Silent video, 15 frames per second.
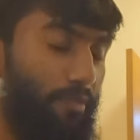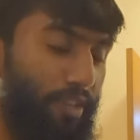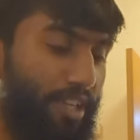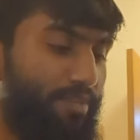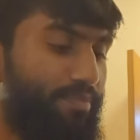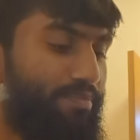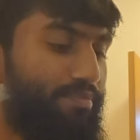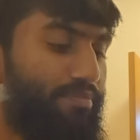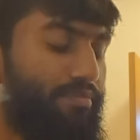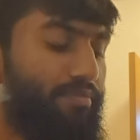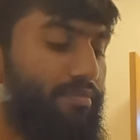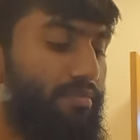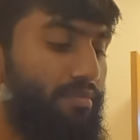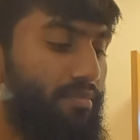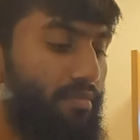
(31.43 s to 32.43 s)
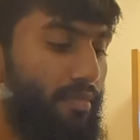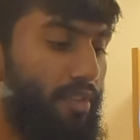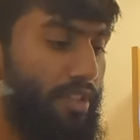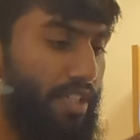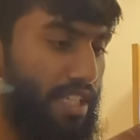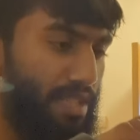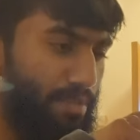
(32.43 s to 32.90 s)
Right?
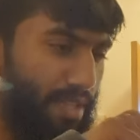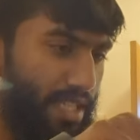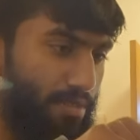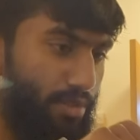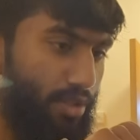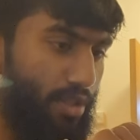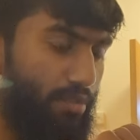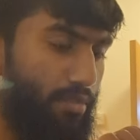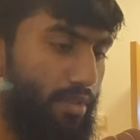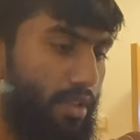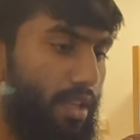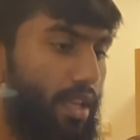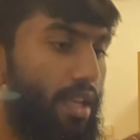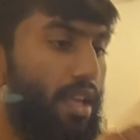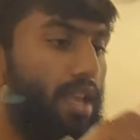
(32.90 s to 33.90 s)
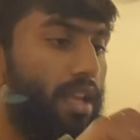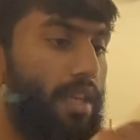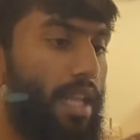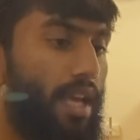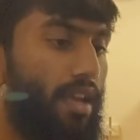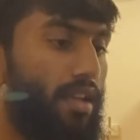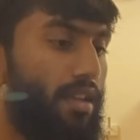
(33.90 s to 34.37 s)
You need space between
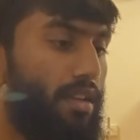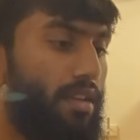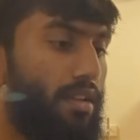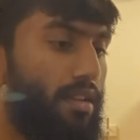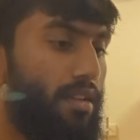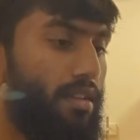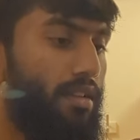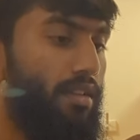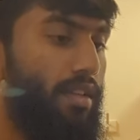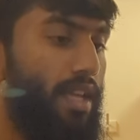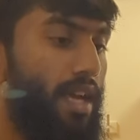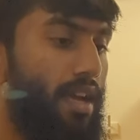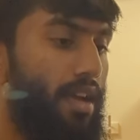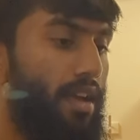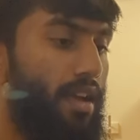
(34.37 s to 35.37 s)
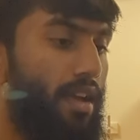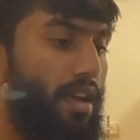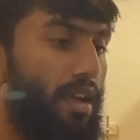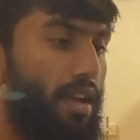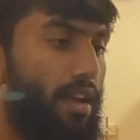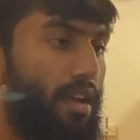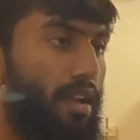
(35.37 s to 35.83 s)
lak, la,
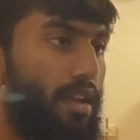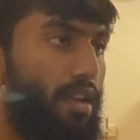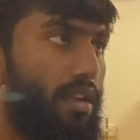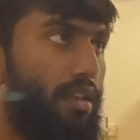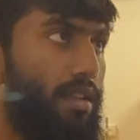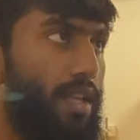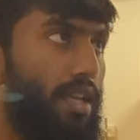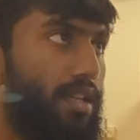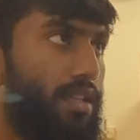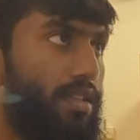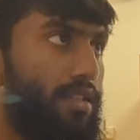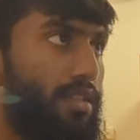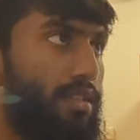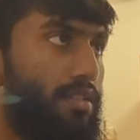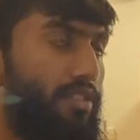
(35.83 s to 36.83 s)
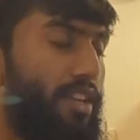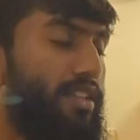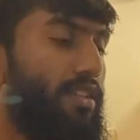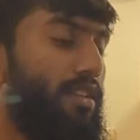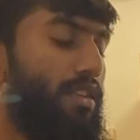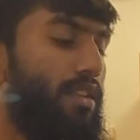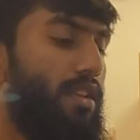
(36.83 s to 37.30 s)
lak, right?
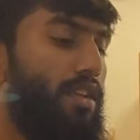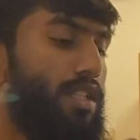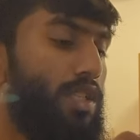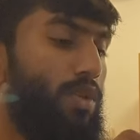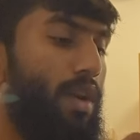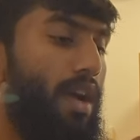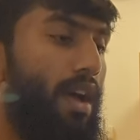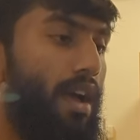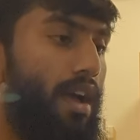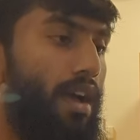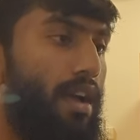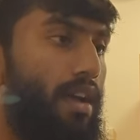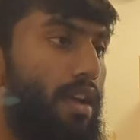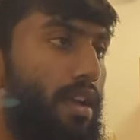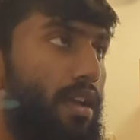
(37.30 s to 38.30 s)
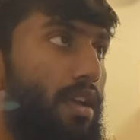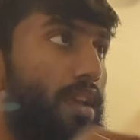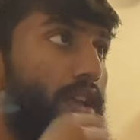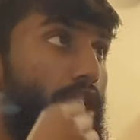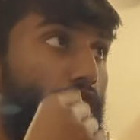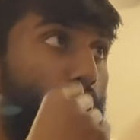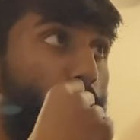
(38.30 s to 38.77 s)
So
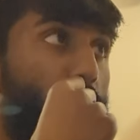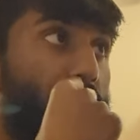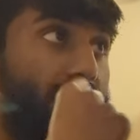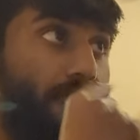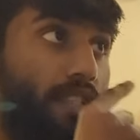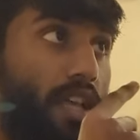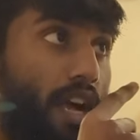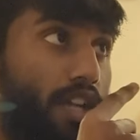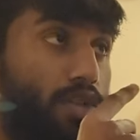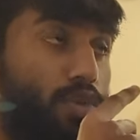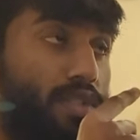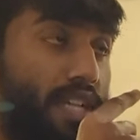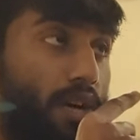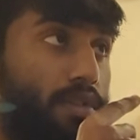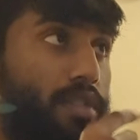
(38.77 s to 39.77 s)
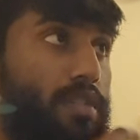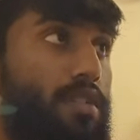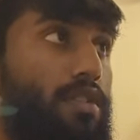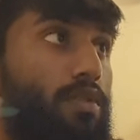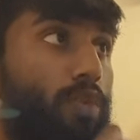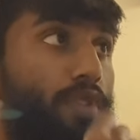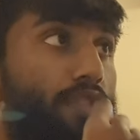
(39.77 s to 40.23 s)
completing the actual sound
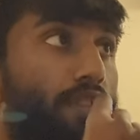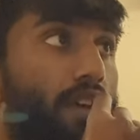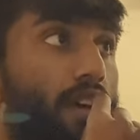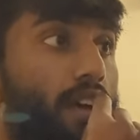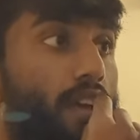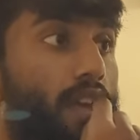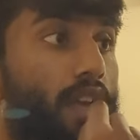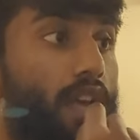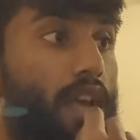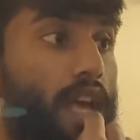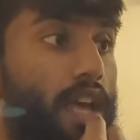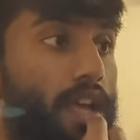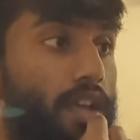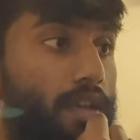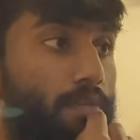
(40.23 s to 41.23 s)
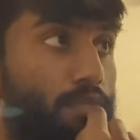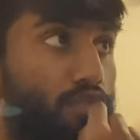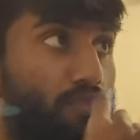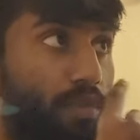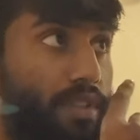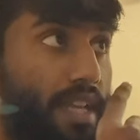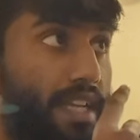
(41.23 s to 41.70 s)
with the
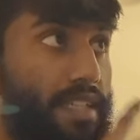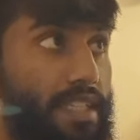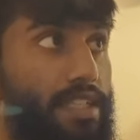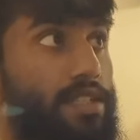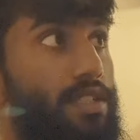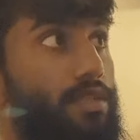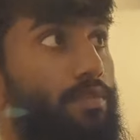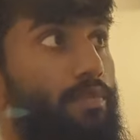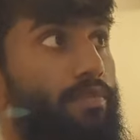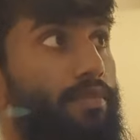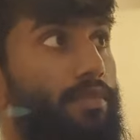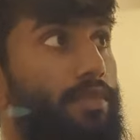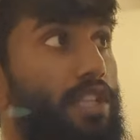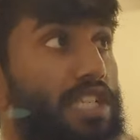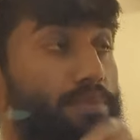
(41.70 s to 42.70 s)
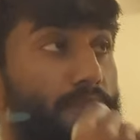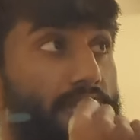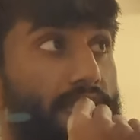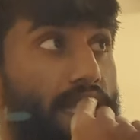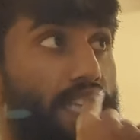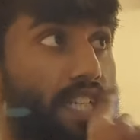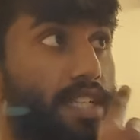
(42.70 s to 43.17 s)
movement that it needs, the
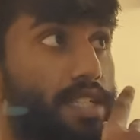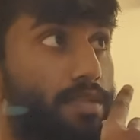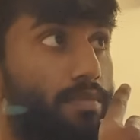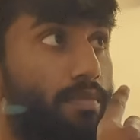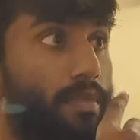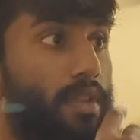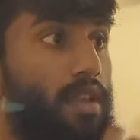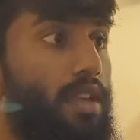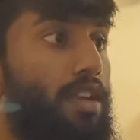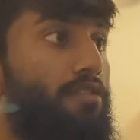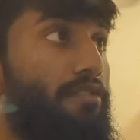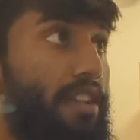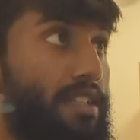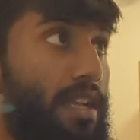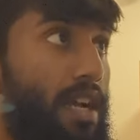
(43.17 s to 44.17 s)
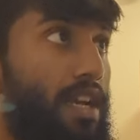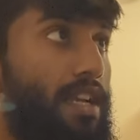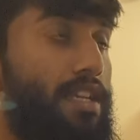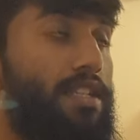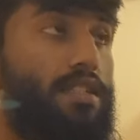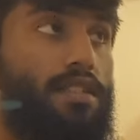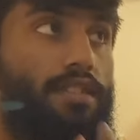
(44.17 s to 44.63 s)
space that it needs. Fatha
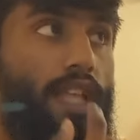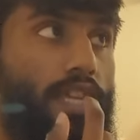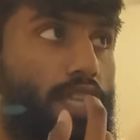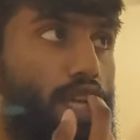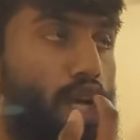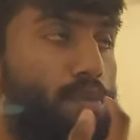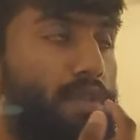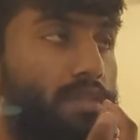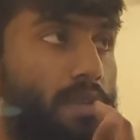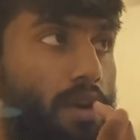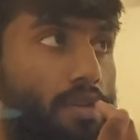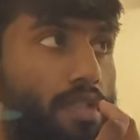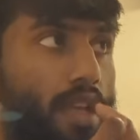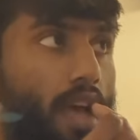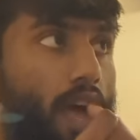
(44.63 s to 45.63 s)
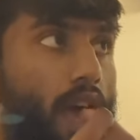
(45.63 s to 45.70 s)
is that you open the mouth,